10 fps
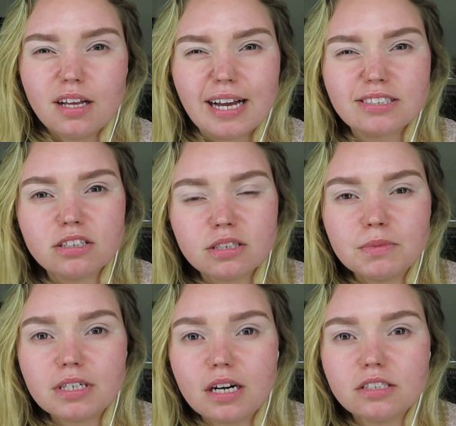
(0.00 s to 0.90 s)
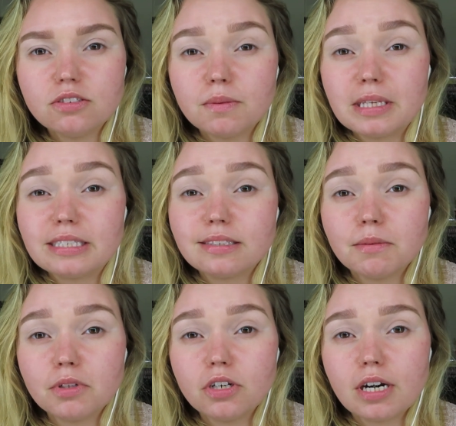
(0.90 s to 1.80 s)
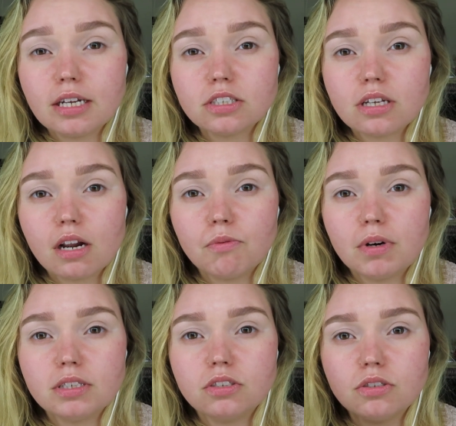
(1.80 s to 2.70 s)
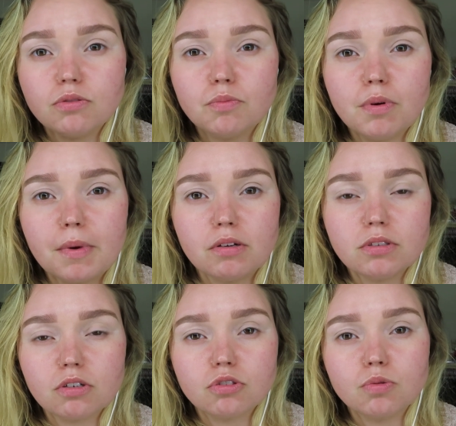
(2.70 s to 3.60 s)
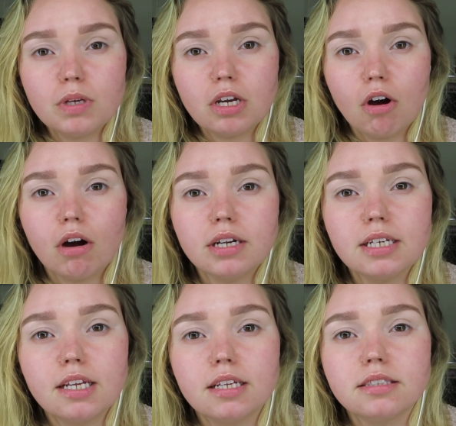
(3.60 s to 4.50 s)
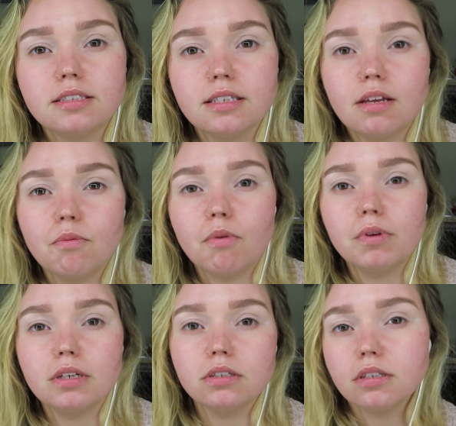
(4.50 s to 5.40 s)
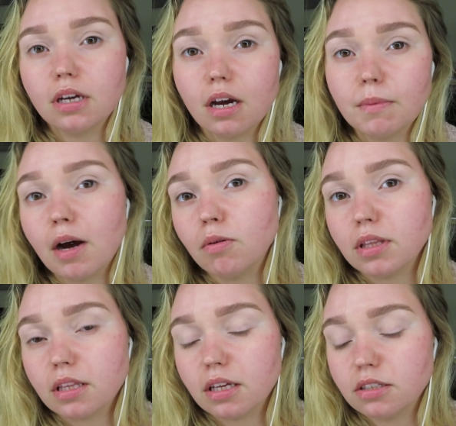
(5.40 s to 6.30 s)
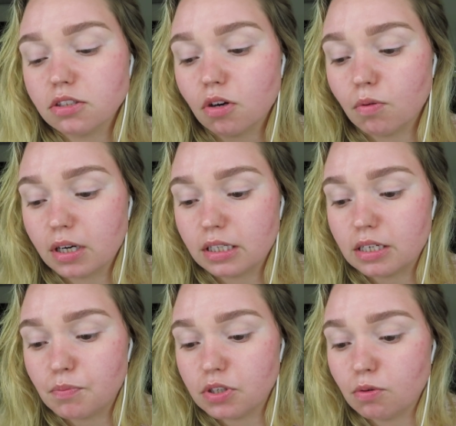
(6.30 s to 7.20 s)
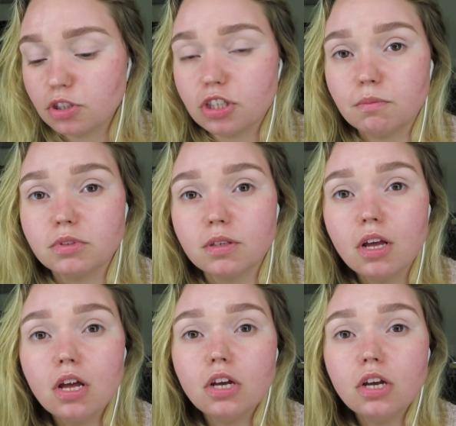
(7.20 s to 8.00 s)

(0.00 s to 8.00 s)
someone kind of do something similar, and I just kind of wanted to put my own little tweak on it and see what we could come out with it. So we're going to dip into our James